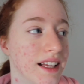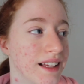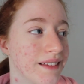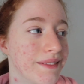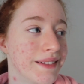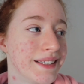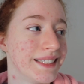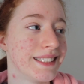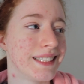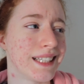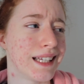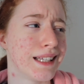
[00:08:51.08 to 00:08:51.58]

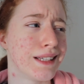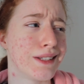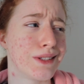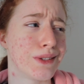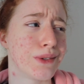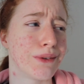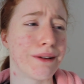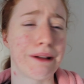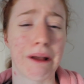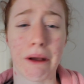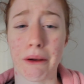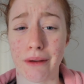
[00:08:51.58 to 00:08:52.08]
Like my skin is
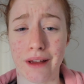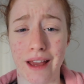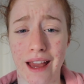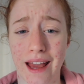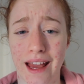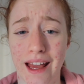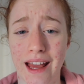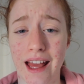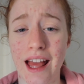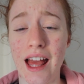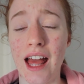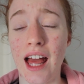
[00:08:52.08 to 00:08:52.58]
doing
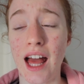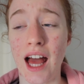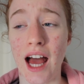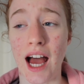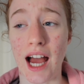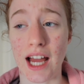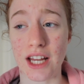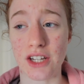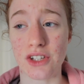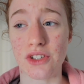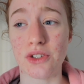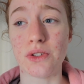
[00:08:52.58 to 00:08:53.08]
okay.
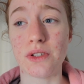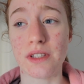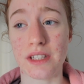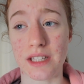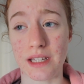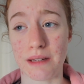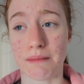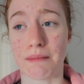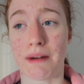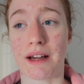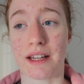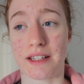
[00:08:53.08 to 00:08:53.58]
I do
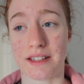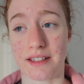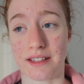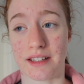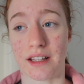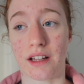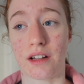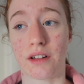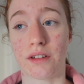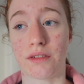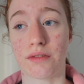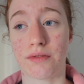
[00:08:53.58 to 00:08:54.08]
see
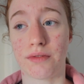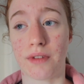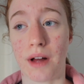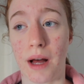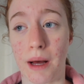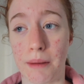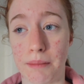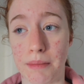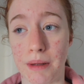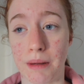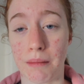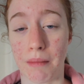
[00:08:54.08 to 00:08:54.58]
myself
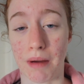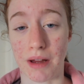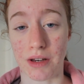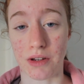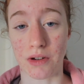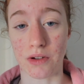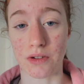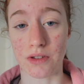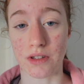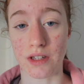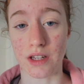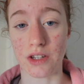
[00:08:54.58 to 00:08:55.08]
upping my
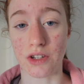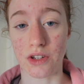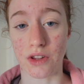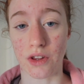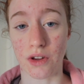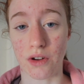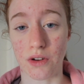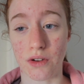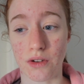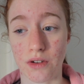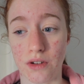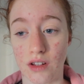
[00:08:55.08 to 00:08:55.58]
dosage
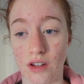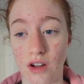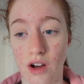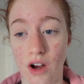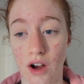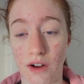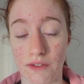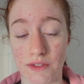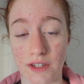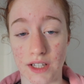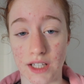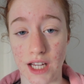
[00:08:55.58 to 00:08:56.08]
though
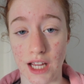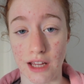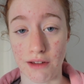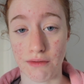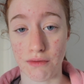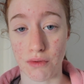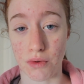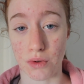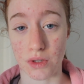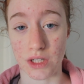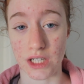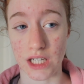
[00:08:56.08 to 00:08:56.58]
after day
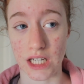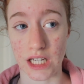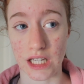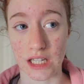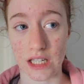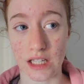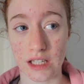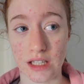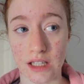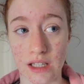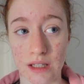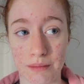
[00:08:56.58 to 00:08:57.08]

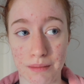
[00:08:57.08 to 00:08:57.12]
14